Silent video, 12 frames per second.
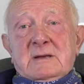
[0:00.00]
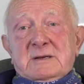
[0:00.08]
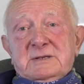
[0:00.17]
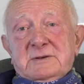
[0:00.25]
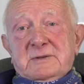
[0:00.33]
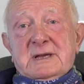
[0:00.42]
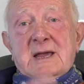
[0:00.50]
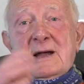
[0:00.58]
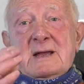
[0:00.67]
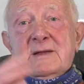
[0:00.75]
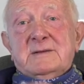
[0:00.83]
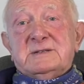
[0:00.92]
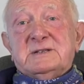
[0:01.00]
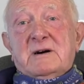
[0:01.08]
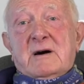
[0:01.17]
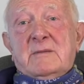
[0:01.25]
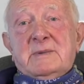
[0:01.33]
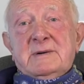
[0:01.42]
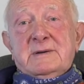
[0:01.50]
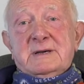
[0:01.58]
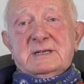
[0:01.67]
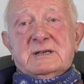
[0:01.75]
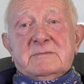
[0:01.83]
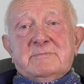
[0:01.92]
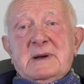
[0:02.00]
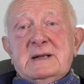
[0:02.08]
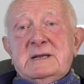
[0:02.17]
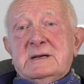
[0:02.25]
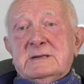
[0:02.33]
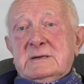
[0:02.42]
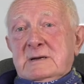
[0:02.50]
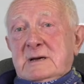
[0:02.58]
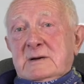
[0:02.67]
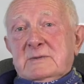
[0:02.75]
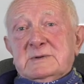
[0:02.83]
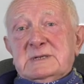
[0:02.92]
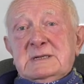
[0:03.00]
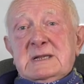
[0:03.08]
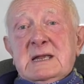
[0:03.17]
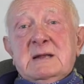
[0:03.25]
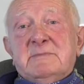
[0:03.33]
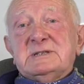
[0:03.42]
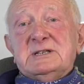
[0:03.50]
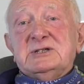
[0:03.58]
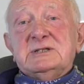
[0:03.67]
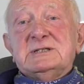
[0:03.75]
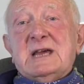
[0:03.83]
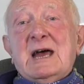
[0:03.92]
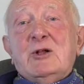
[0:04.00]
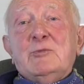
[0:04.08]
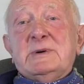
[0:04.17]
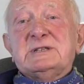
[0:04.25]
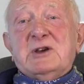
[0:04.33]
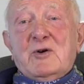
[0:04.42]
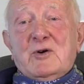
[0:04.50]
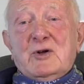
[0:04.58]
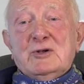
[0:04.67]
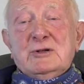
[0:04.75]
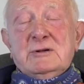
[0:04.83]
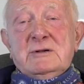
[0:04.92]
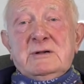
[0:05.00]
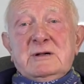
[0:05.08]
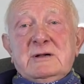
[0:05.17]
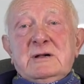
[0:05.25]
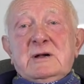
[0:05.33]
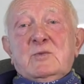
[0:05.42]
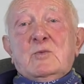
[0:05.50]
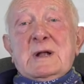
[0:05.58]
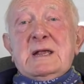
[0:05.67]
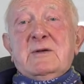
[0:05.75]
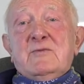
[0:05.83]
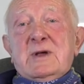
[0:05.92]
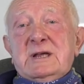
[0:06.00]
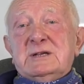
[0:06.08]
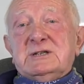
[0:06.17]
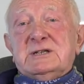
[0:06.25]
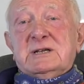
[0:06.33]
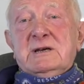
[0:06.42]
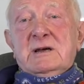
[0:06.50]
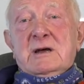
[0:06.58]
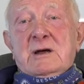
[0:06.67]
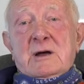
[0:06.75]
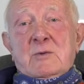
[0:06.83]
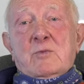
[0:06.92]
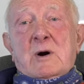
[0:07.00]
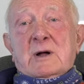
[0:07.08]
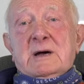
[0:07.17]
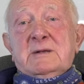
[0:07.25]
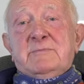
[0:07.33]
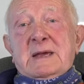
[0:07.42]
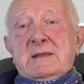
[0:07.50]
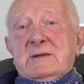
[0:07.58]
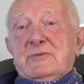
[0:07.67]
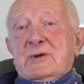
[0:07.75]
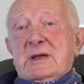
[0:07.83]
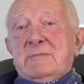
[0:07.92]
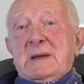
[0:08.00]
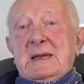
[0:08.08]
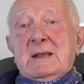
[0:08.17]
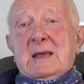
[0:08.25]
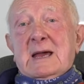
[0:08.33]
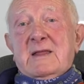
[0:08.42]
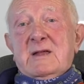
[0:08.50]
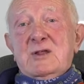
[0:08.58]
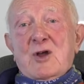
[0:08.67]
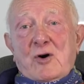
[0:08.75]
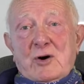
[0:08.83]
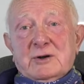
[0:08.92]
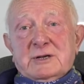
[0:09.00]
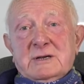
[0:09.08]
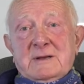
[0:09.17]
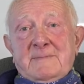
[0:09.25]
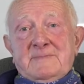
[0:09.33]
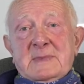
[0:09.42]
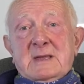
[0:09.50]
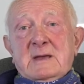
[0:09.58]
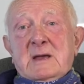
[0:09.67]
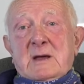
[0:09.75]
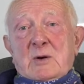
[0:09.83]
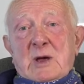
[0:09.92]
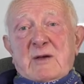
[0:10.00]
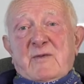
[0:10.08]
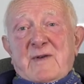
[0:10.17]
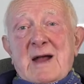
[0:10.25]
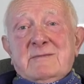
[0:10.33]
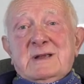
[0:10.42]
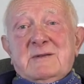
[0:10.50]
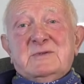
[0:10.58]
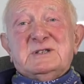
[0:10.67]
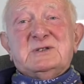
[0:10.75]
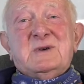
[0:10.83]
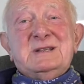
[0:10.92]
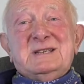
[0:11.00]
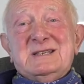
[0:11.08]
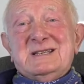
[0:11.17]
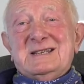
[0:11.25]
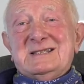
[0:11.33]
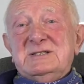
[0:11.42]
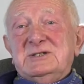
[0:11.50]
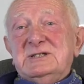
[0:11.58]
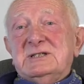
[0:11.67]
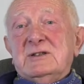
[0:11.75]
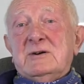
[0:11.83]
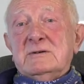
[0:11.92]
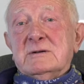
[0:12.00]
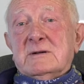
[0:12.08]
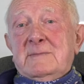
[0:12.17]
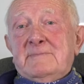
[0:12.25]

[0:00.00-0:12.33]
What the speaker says: So the guy at the top, his companion, wasn't in a position to help at all. When he reached what had been the re-belay, the knot, he found it was 26 inches long.